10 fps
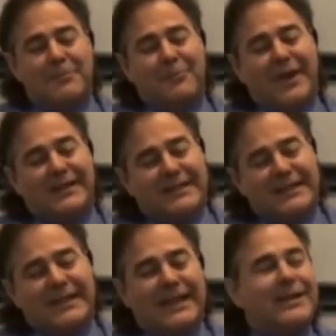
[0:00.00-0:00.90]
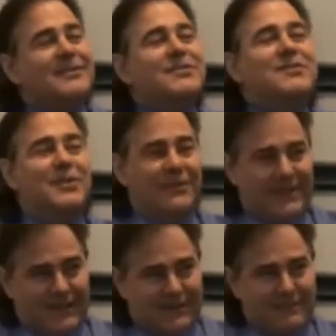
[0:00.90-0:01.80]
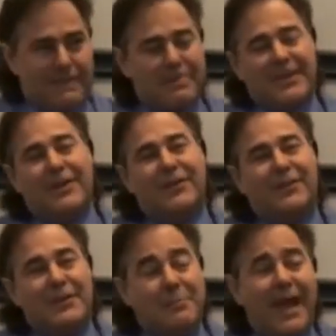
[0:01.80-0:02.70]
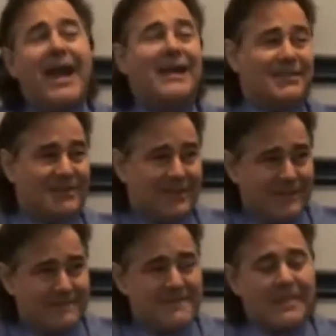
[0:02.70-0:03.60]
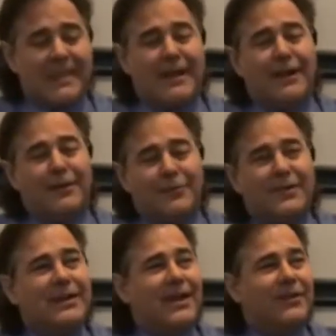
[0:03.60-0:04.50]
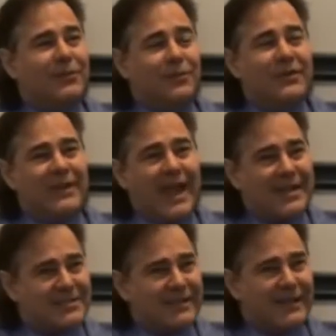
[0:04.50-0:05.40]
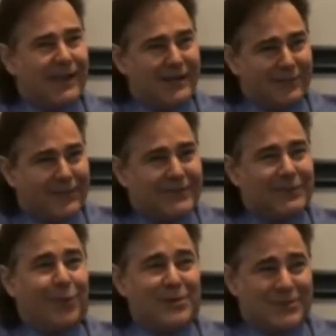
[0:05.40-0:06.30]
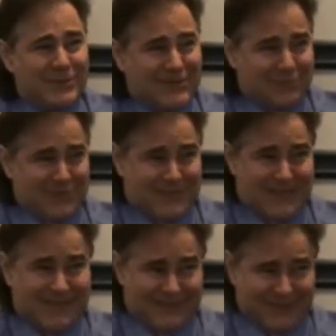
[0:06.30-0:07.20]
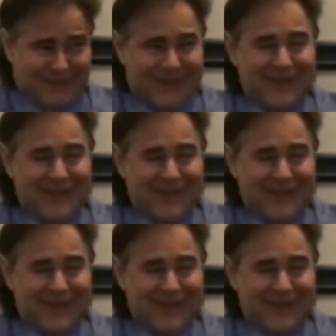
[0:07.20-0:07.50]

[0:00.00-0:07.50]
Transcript: But they kind of deserved it, because in the past, root canals was actually kind of a torturous procedure.